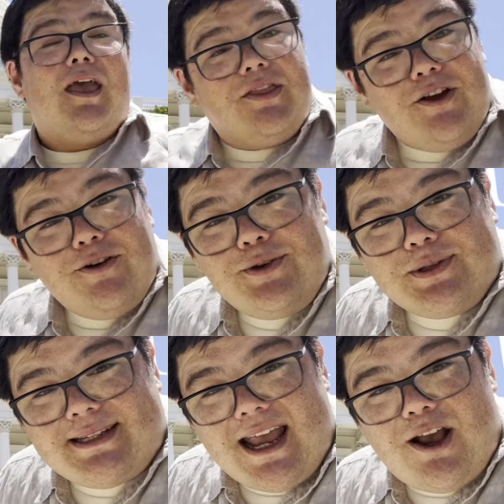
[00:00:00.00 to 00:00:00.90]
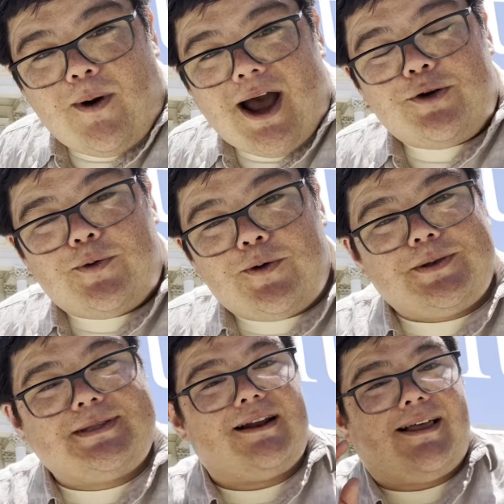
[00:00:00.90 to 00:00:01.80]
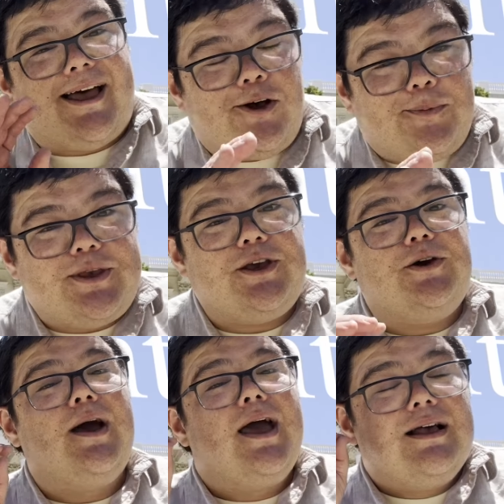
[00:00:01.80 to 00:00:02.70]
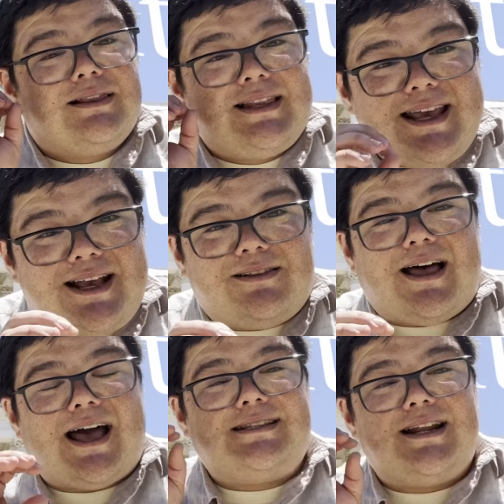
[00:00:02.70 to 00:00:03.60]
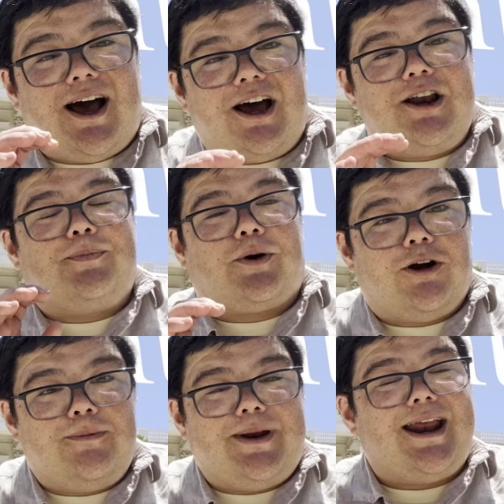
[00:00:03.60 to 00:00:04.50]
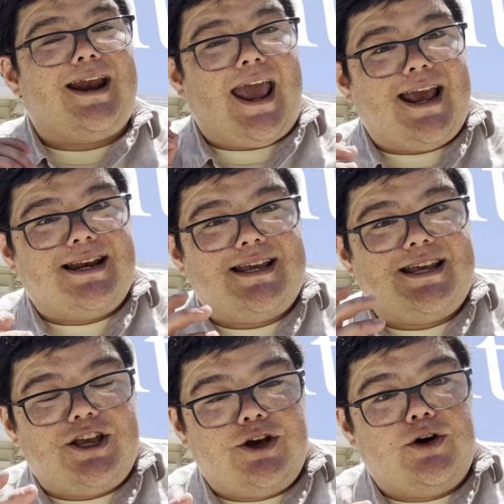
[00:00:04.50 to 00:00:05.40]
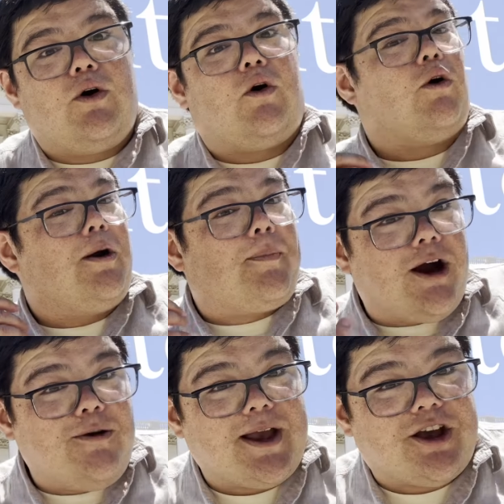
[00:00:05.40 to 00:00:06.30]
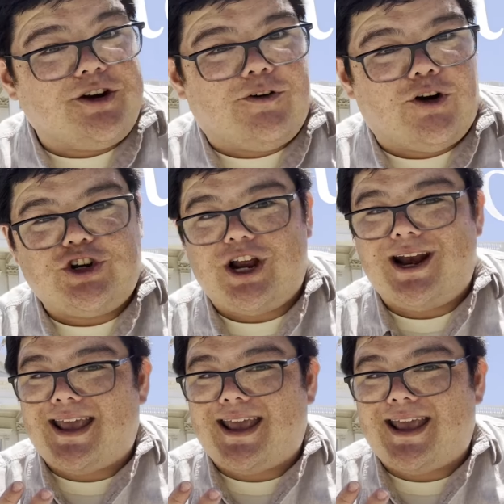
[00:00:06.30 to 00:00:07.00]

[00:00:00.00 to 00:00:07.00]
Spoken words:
There are new statewide rules that'll help you legalize an unpermitted ADU or apartment conversion in